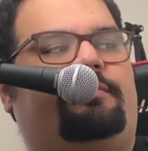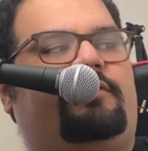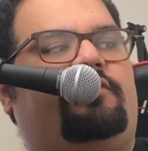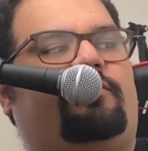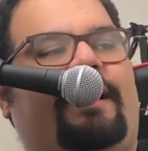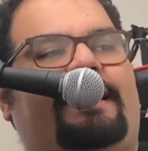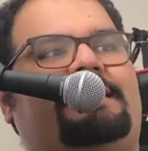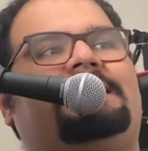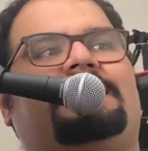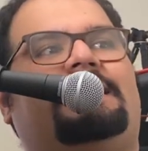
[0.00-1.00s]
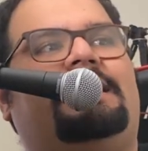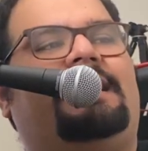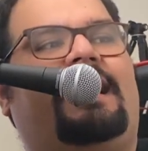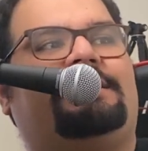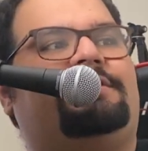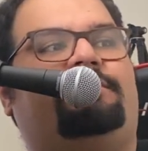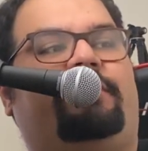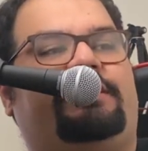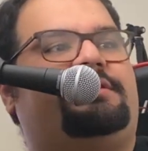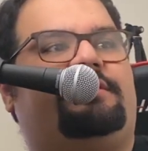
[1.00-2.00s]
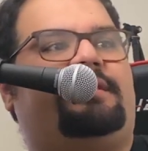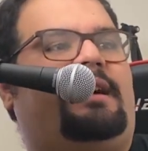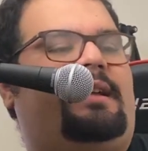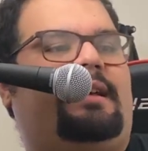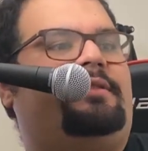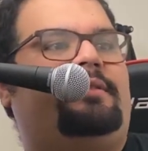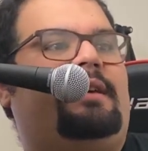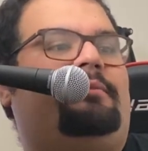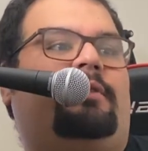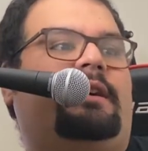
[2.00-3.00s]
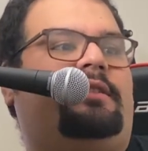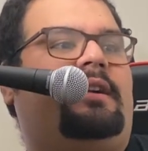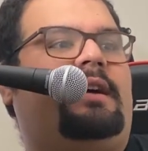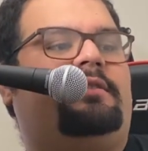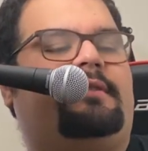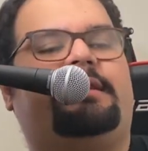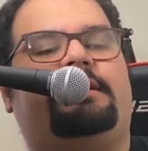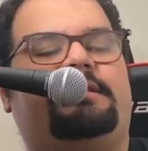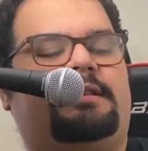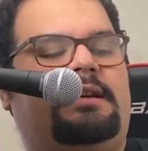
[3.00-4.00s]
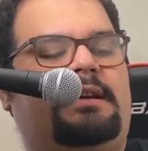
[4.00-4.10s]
sweat and just moisture that one guitar has over the years.